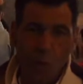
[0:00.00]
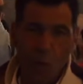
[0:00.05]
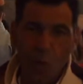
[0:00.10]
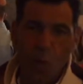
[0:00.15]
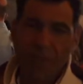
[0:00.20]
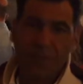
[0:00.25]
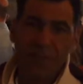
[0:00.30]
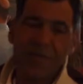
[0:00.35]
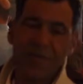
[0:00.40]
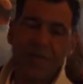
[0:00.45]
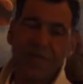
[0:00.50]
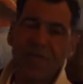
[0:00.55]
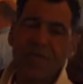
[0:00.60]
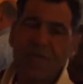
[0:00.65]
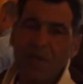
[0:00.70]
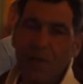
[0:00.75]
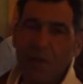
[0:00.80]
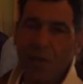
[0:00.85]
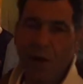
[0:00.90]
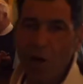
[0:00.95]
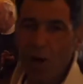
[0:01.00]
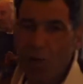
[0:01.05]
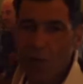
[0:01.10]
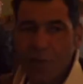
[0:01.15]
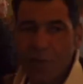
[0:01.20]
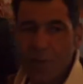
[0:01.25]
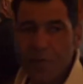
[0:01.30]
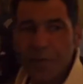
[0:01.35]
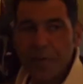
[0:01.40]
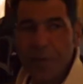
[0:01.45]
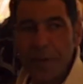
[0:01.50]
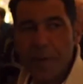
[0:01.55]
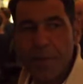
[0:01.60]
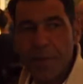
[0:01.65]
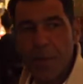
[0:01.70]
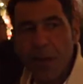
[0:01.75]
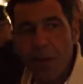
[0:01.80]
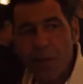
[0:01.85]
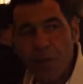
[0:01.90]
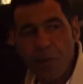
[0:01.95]
What is the cause of
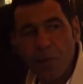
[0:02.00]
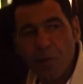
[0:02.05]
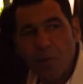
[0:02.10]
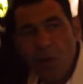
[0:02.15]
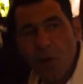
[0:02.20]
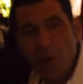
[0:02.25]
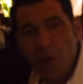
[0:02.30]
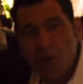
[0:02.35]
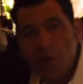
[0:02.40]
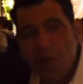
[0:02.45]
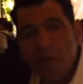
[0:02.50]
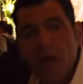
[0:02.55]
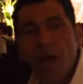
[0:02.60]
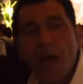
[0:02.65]
death on the cross?